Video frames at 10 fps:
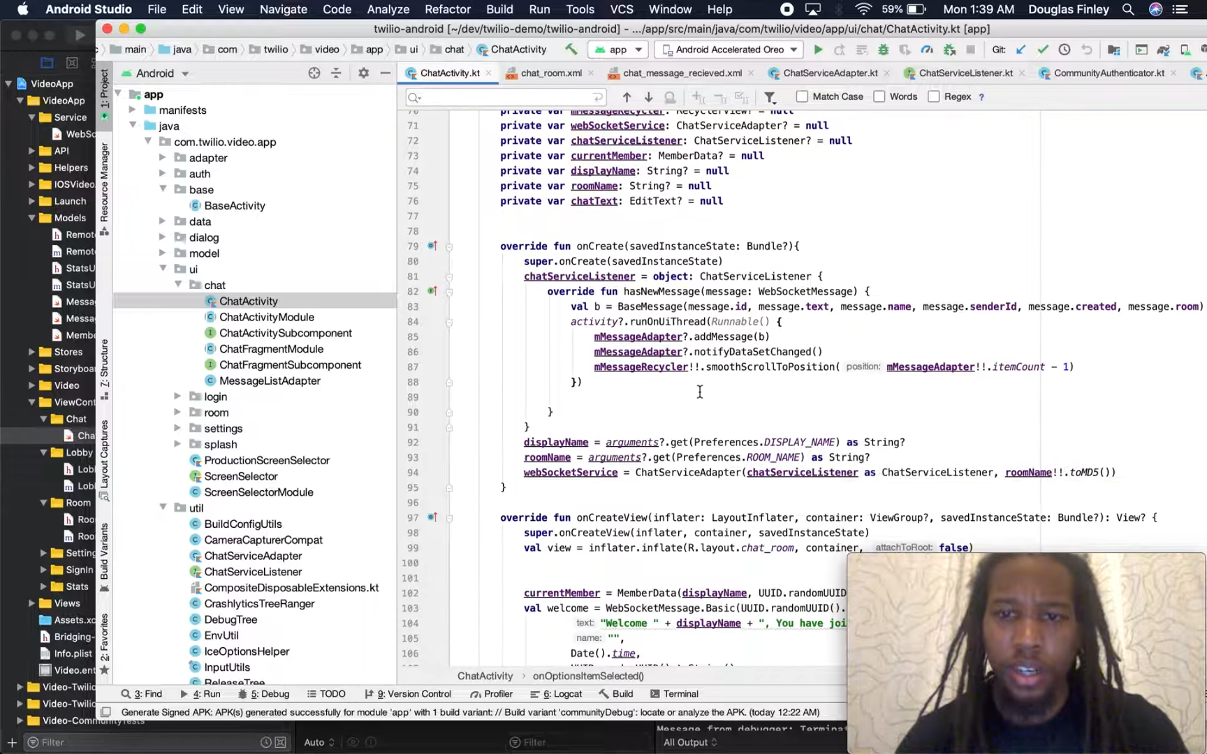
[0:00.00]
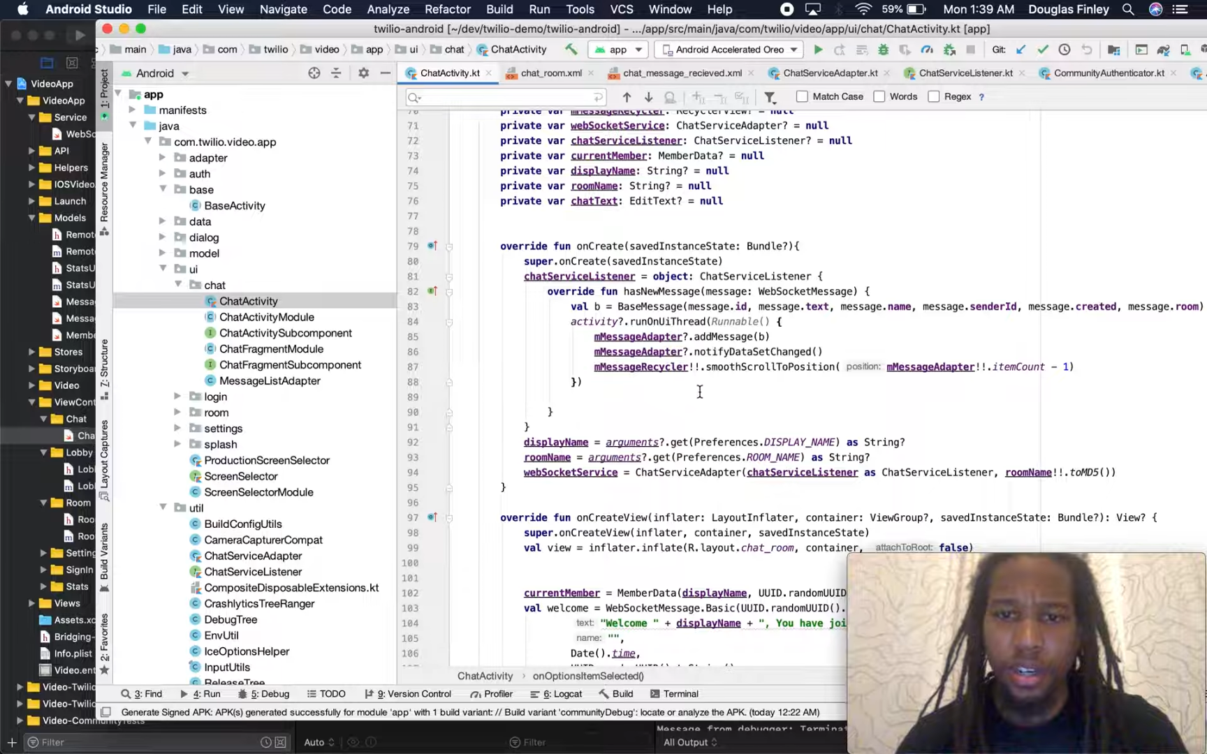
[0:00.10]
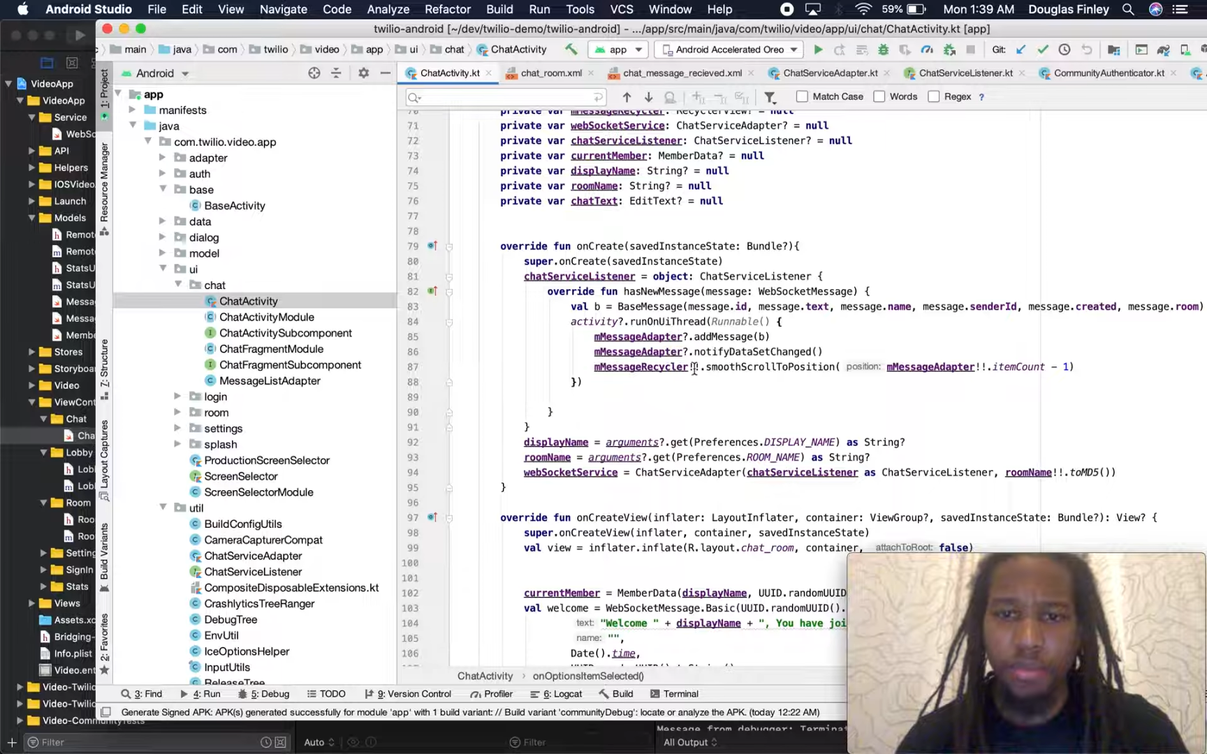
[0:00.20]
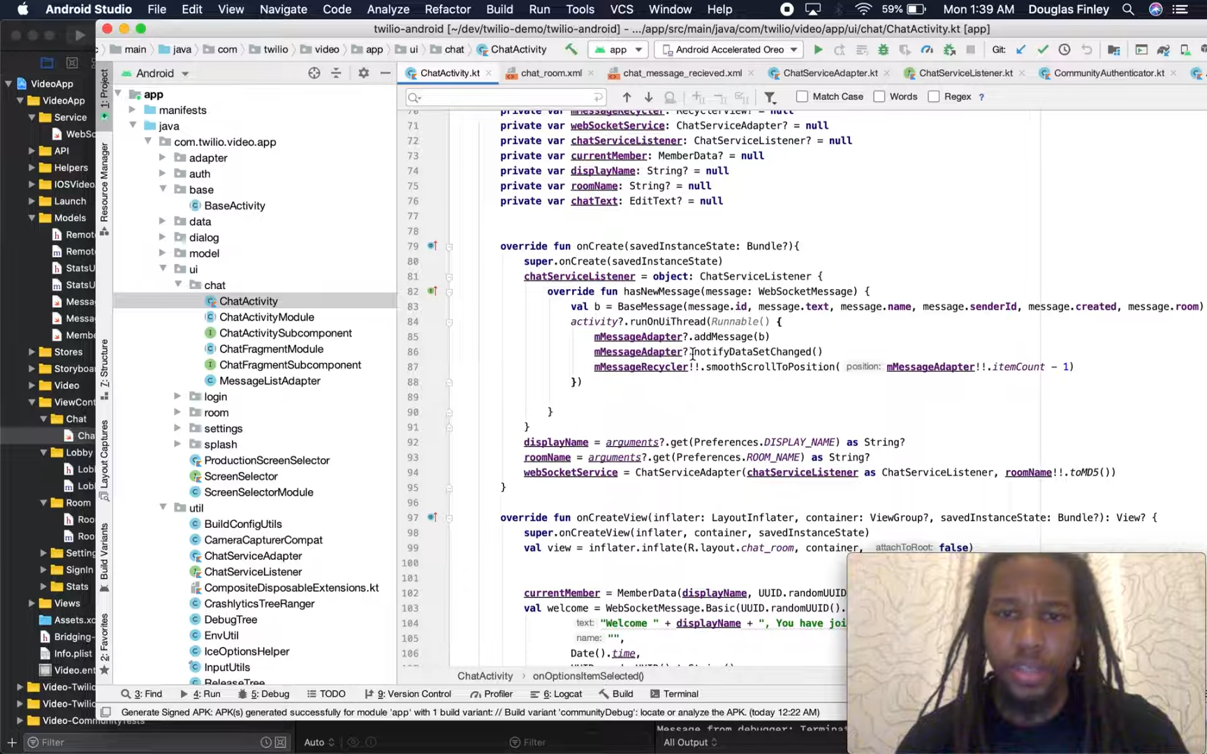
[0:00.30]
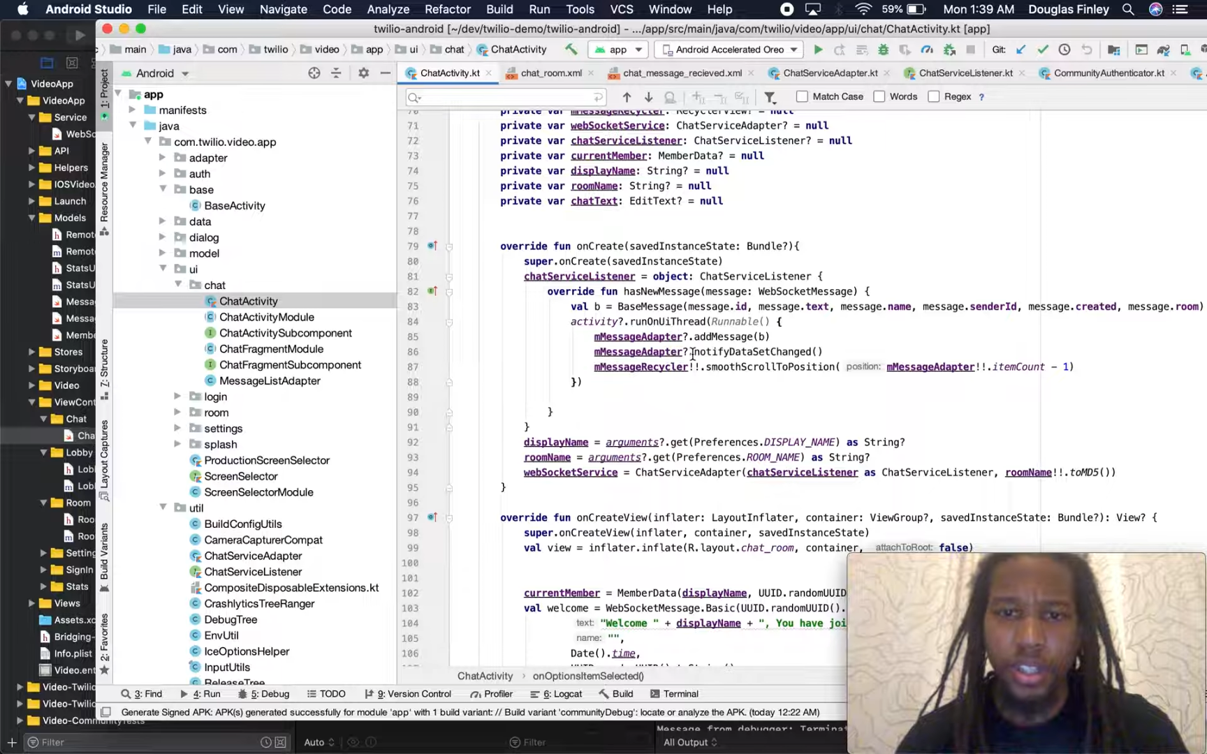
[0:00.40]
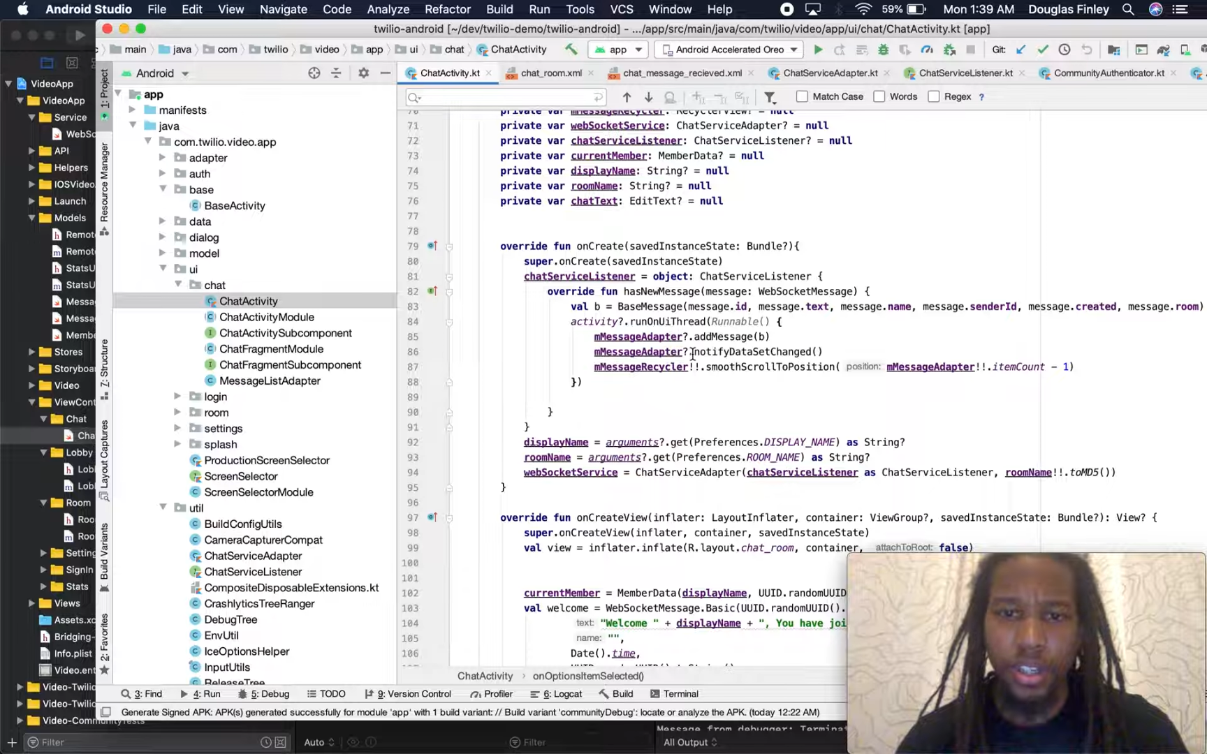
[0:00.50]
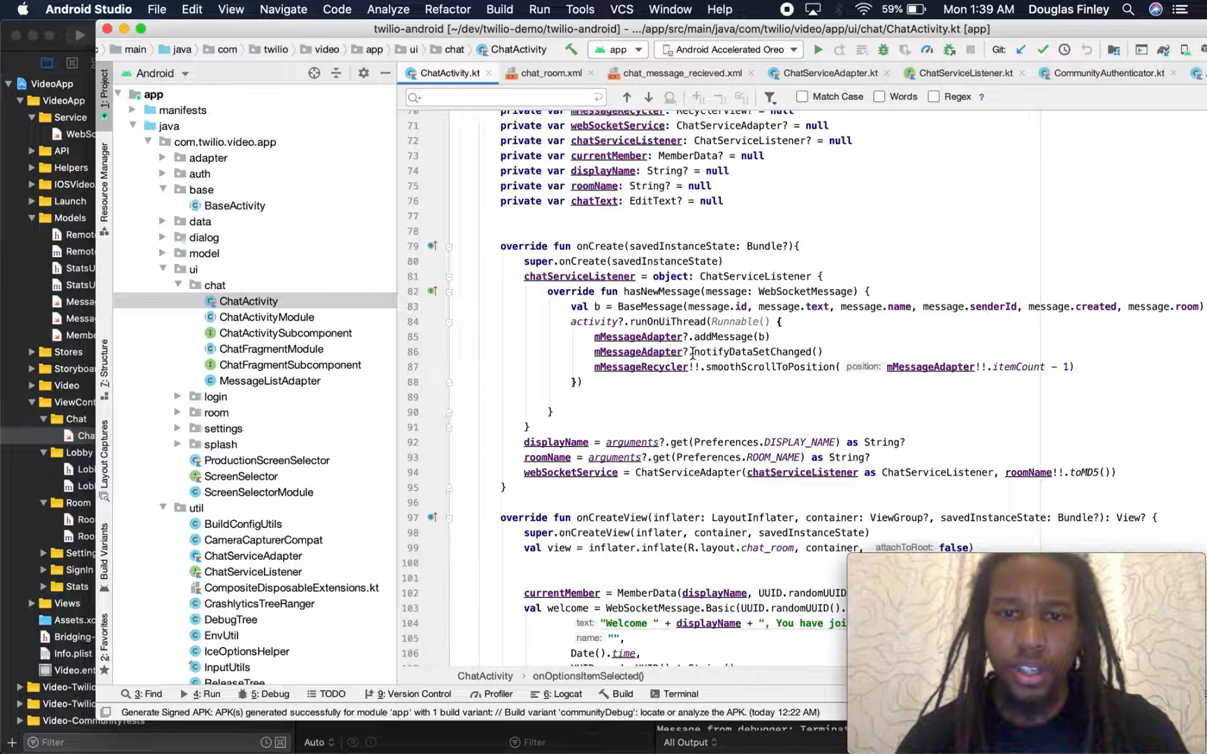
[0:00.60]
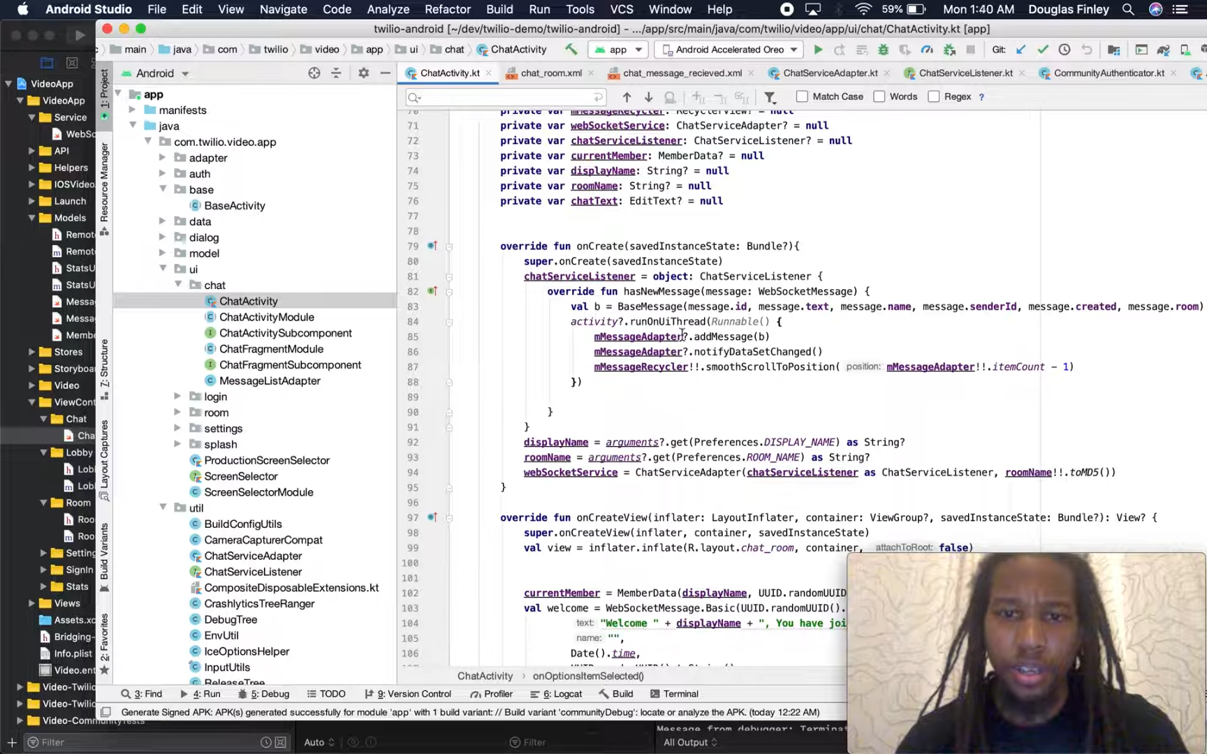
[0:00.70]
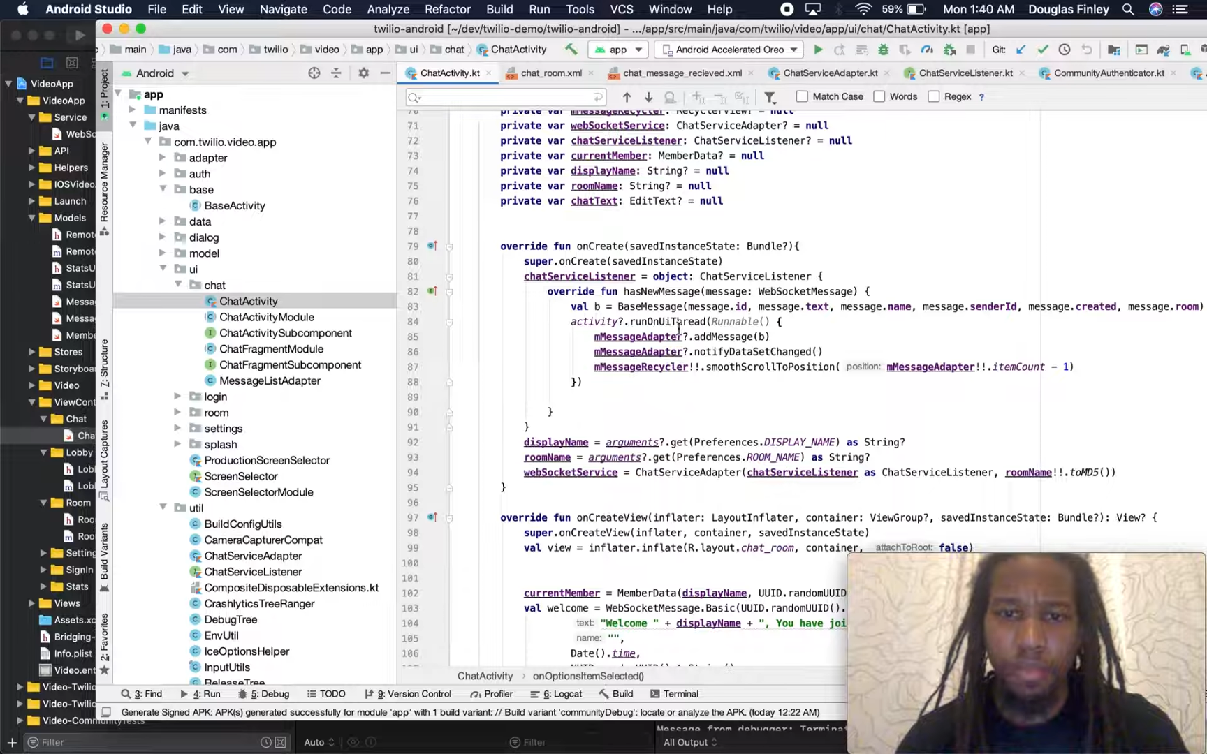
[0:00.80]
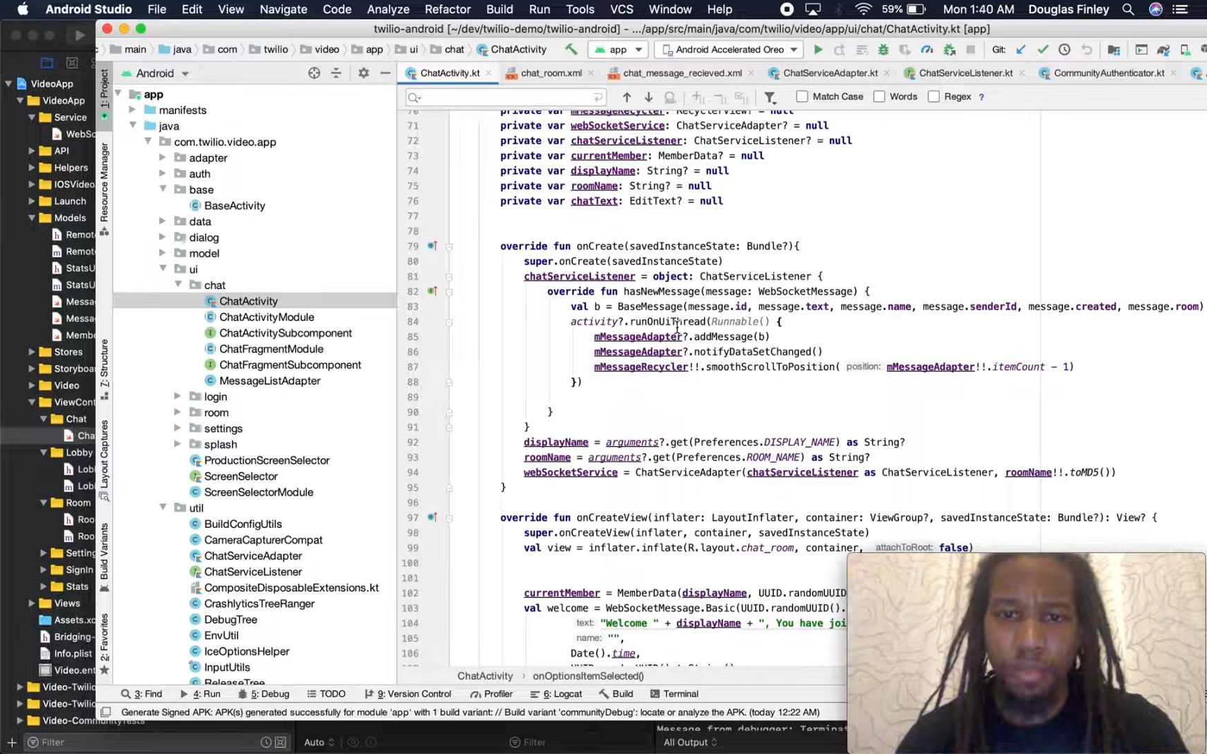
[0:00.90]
set up